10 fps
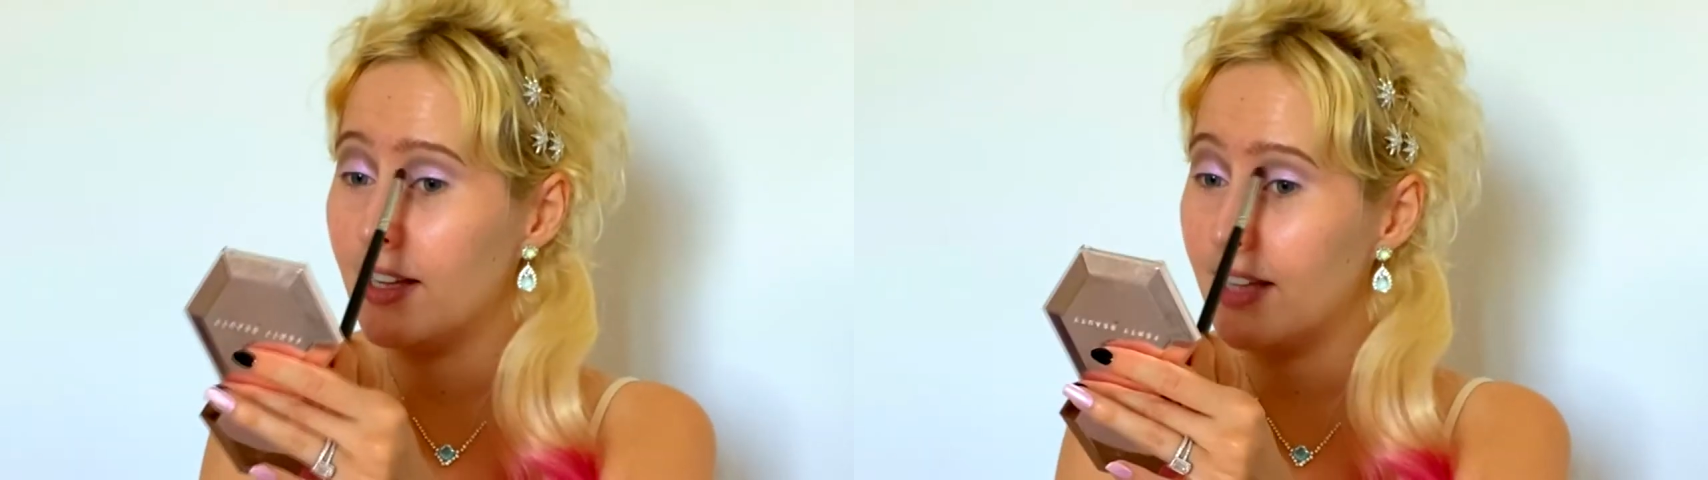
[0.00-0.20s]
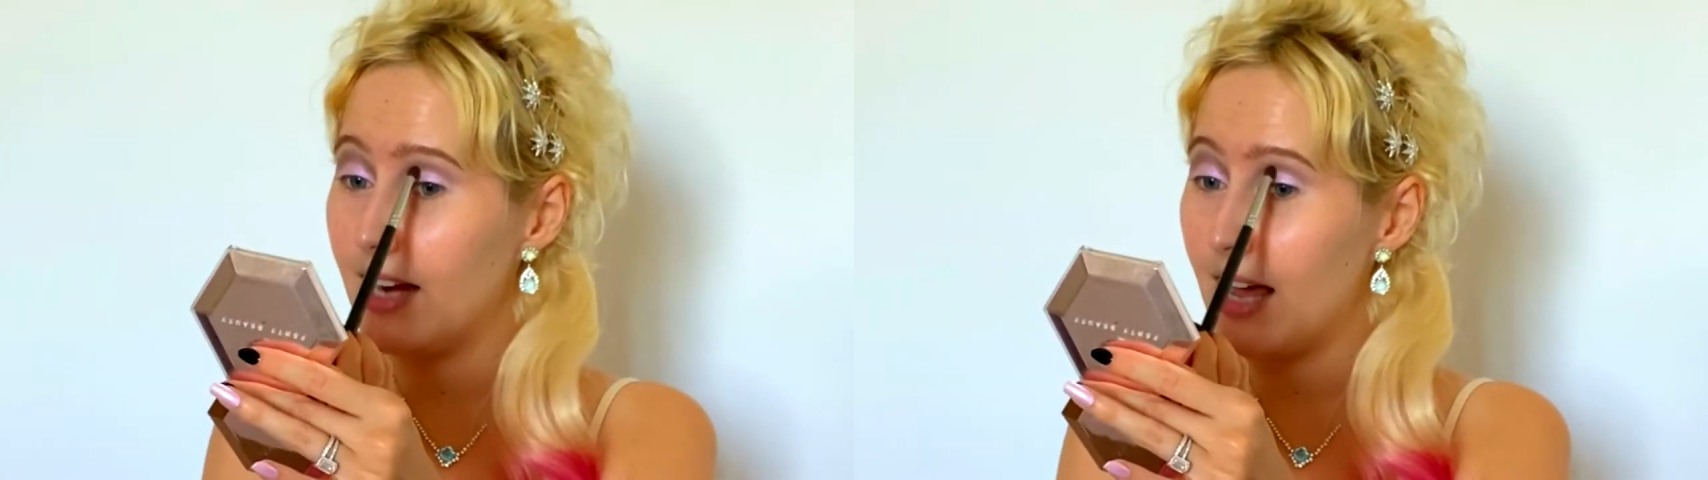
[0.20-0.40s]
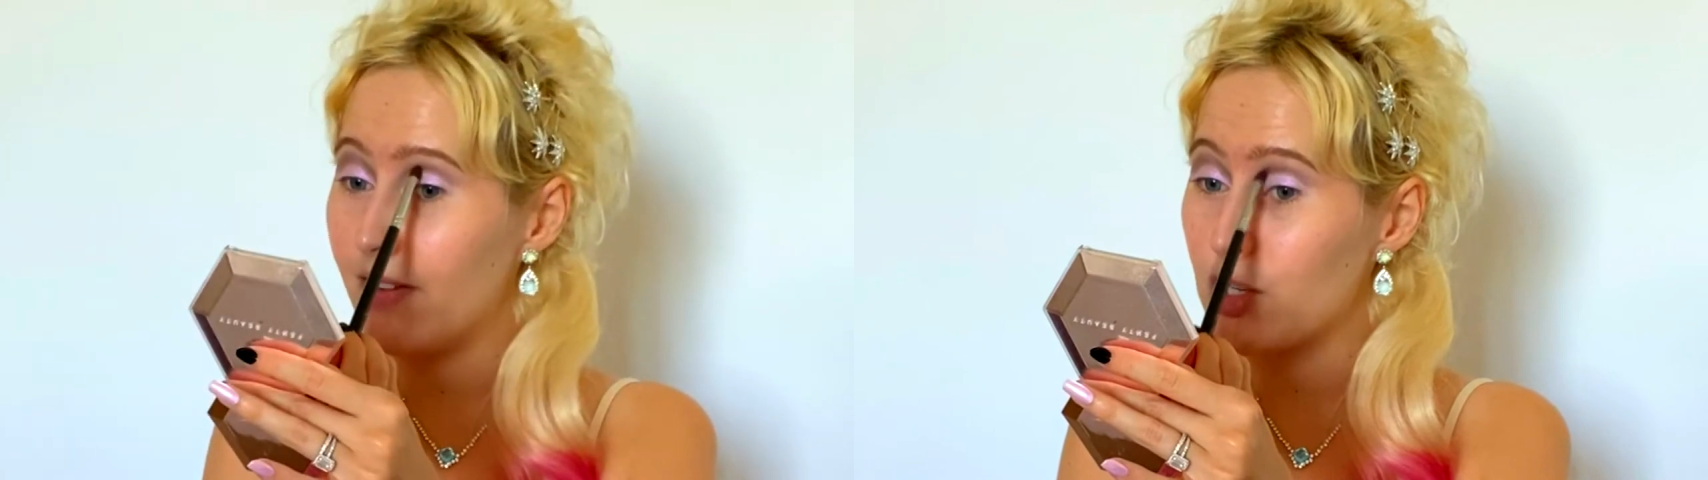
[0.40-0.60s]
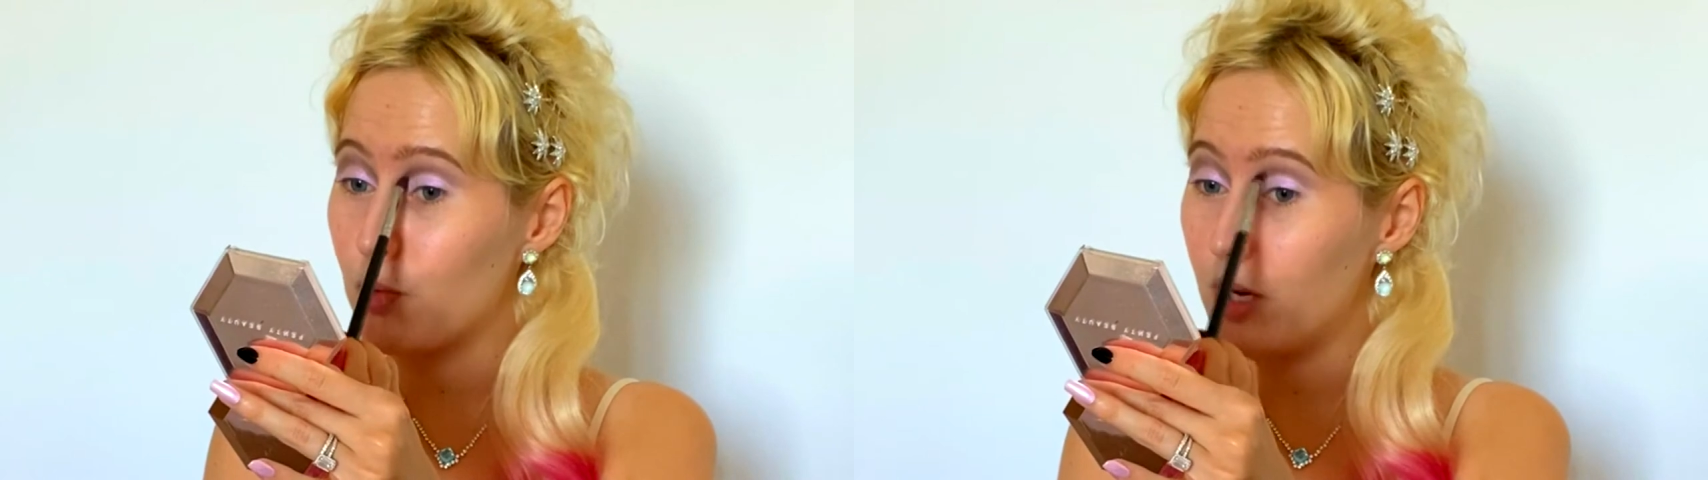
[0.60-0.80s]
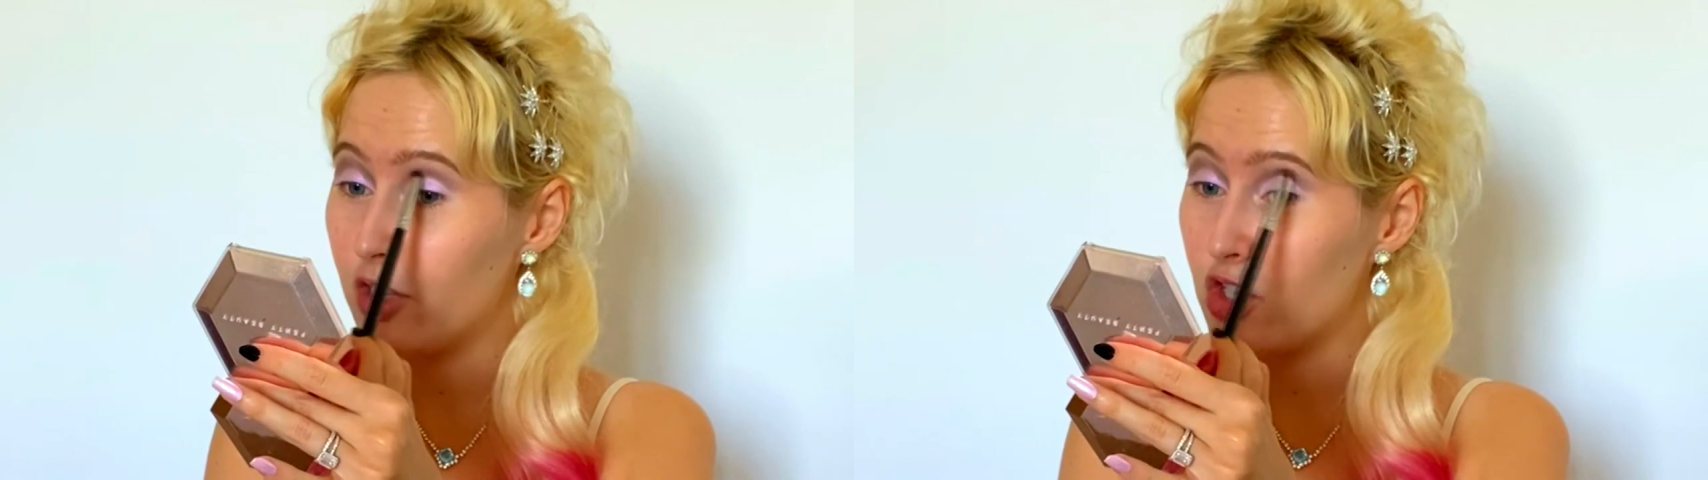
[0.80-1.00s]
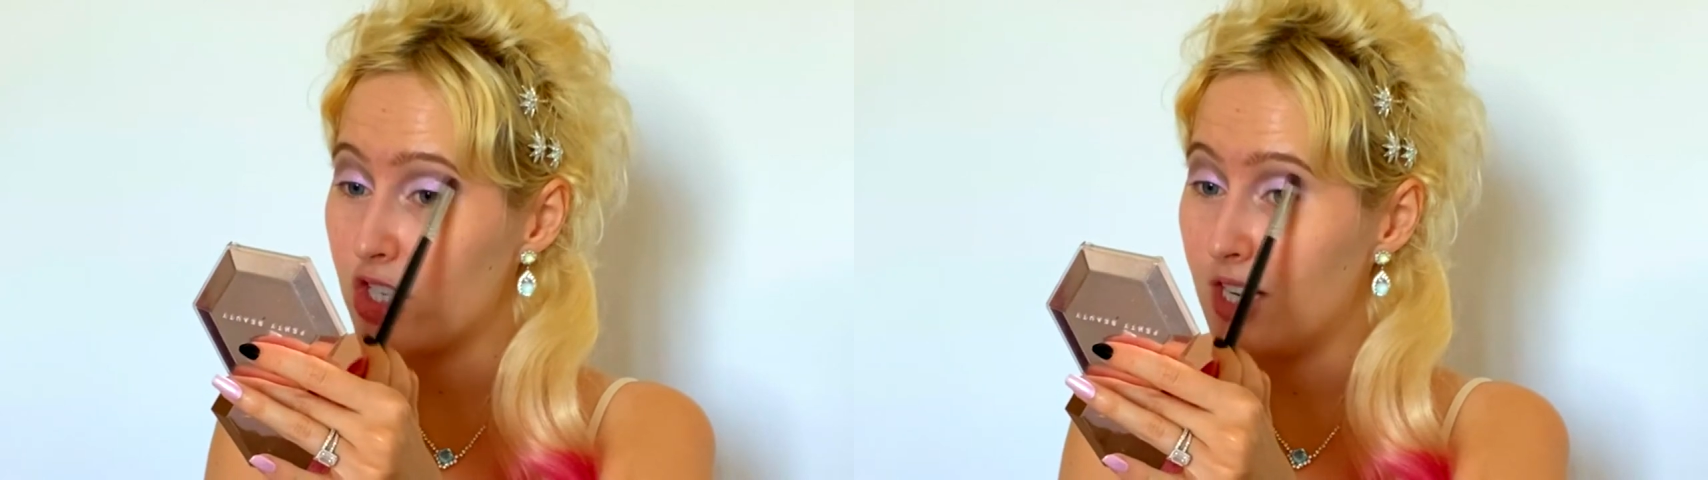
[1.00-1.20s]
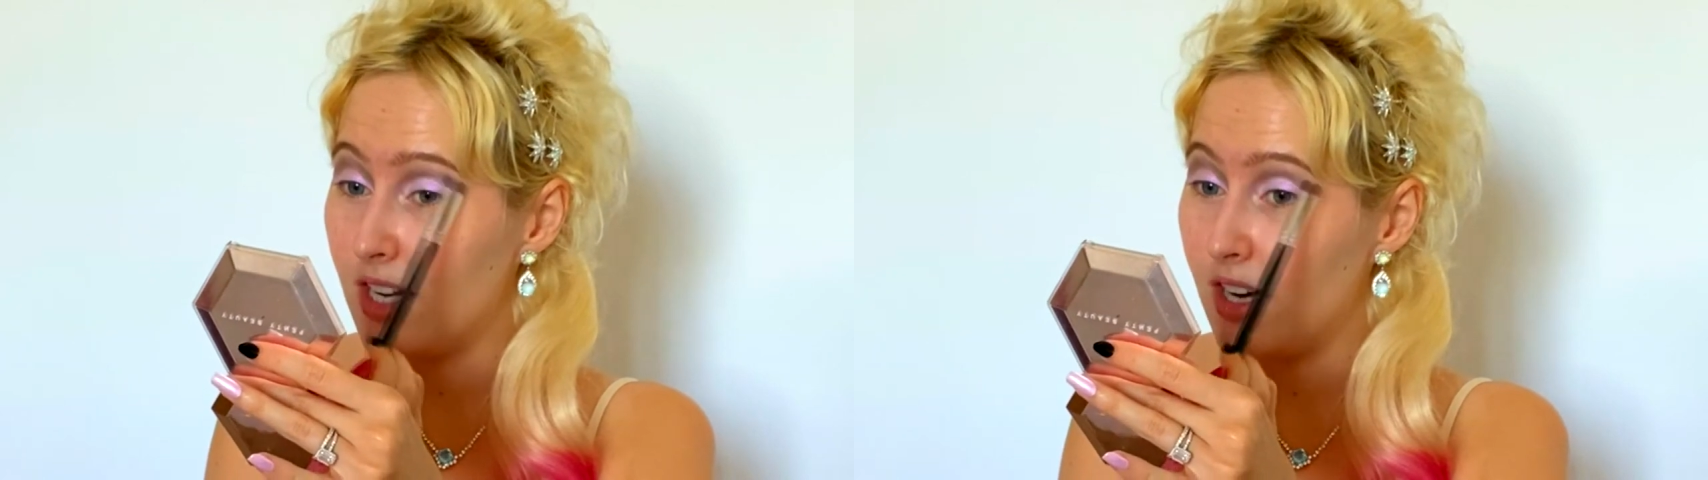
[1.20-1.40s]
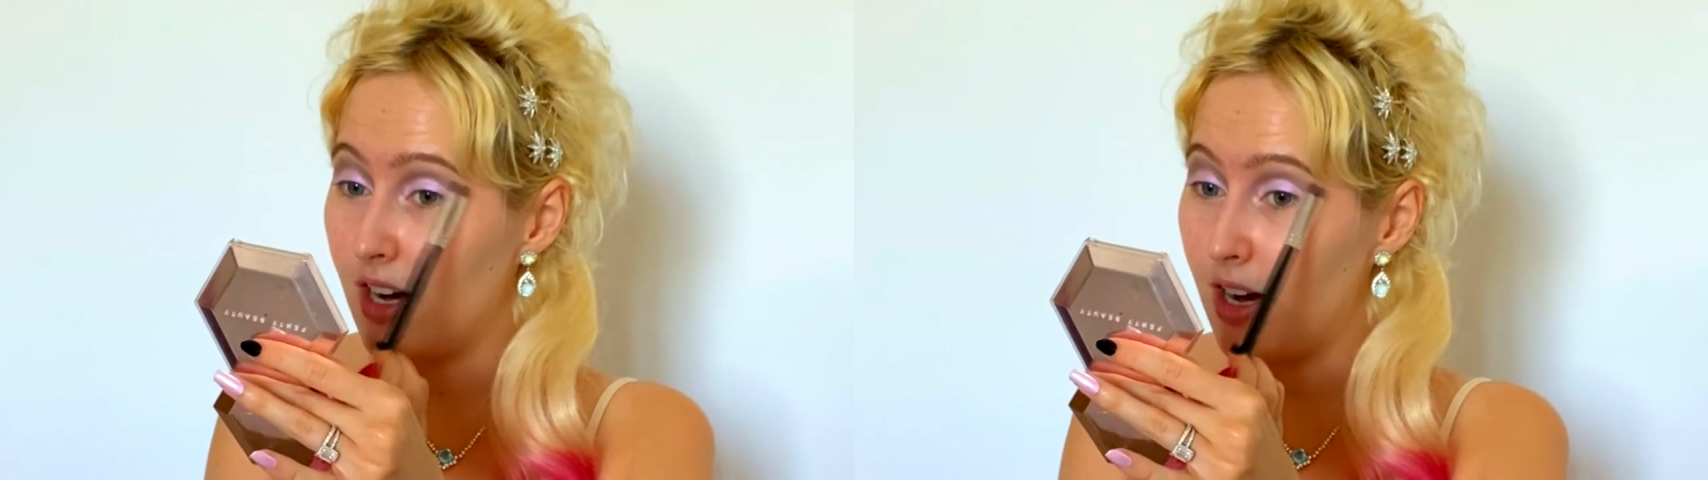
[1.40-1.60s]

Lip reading: Then I was watching